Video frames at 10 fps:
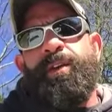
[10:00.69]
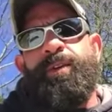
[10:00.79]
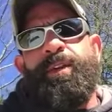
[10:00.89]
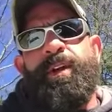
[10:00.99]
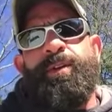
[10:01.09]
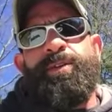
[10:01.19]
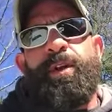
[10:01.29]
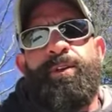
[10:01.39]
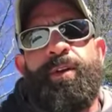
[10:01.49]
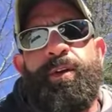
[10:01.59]
every day, you
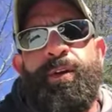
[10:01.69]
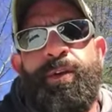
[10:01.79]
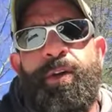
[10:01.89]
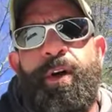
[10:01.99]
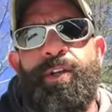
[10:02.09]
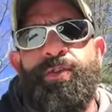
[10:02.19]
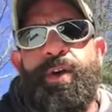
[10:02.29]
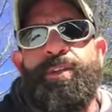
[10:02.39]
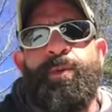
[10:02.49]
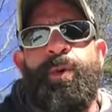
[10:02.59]
start to learn your dog's
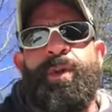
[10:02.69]
strengths and